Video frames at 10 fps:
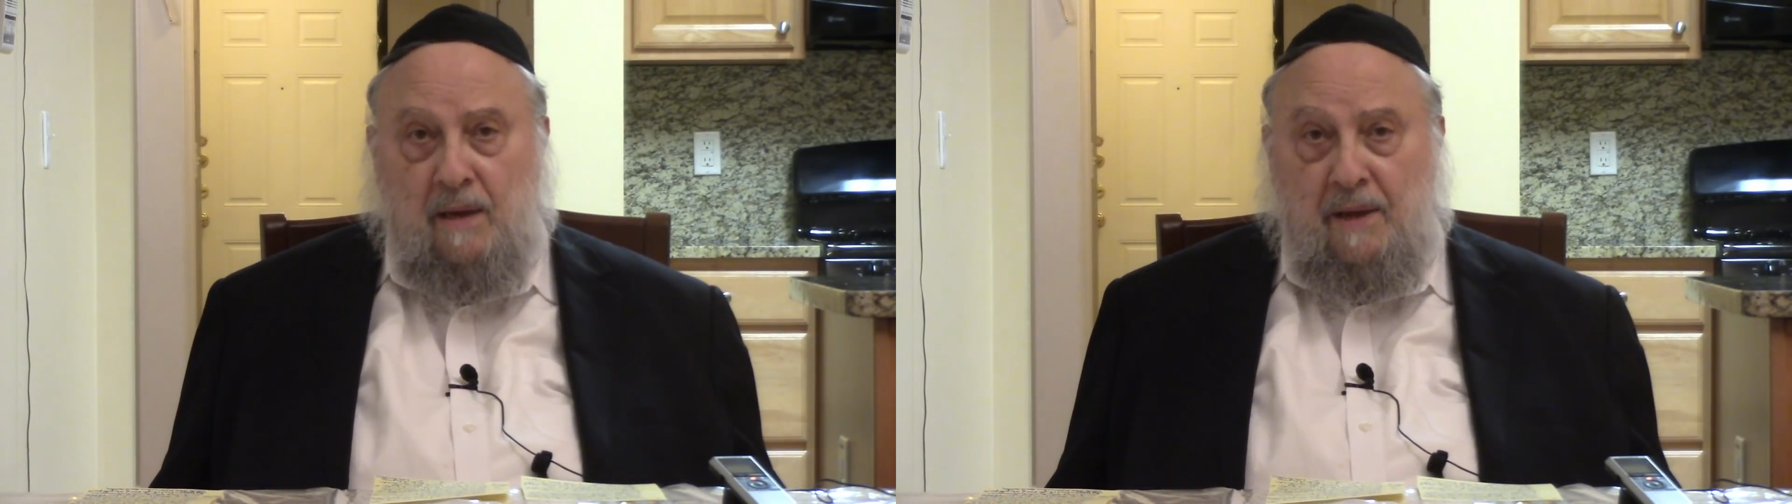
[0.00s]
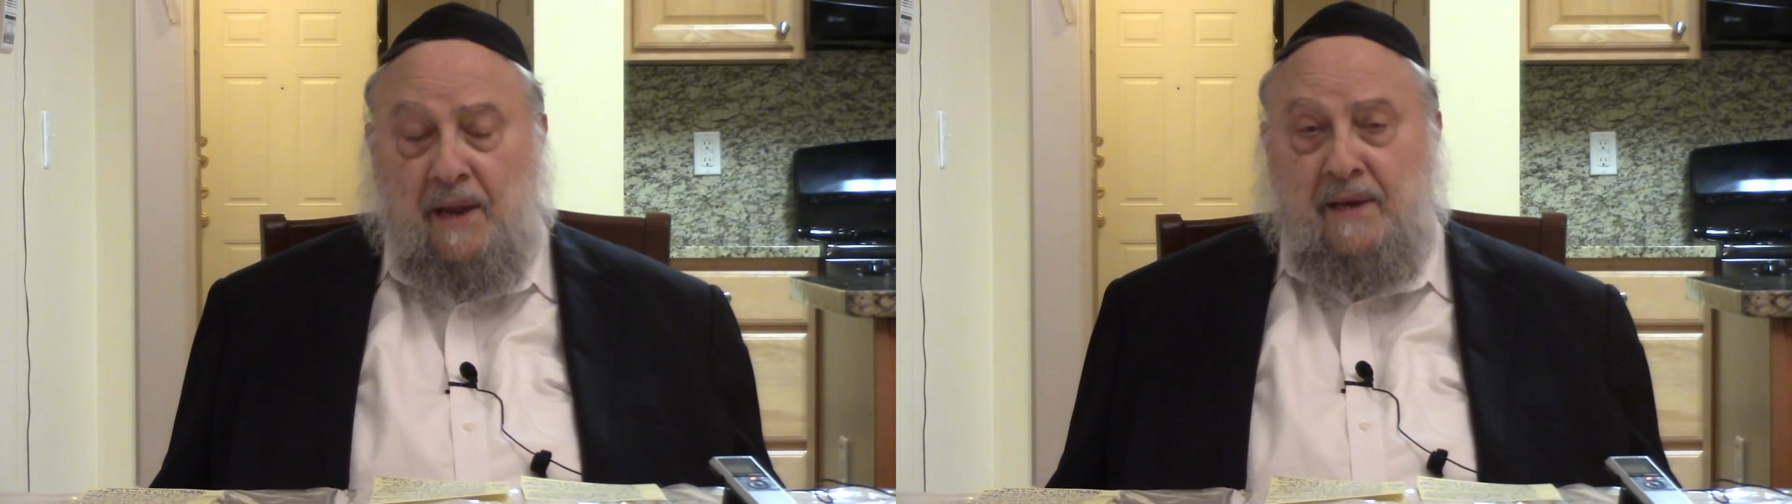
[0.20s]

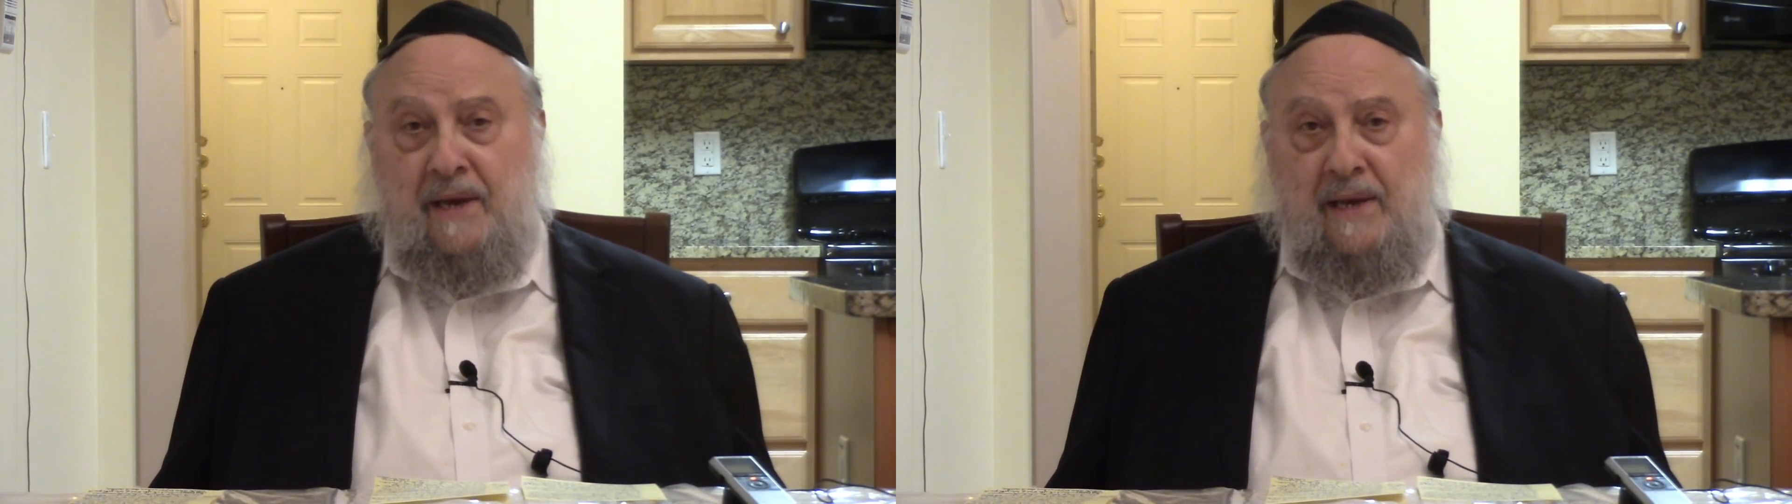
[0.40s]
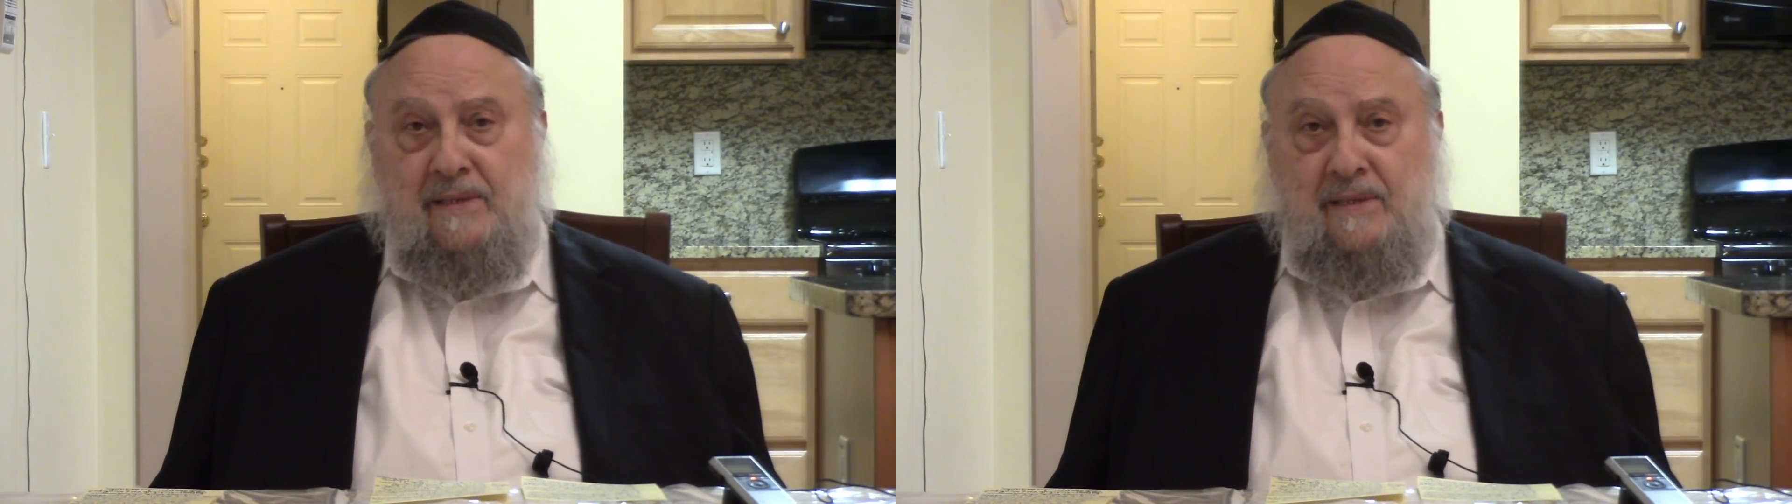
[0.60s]
In any case,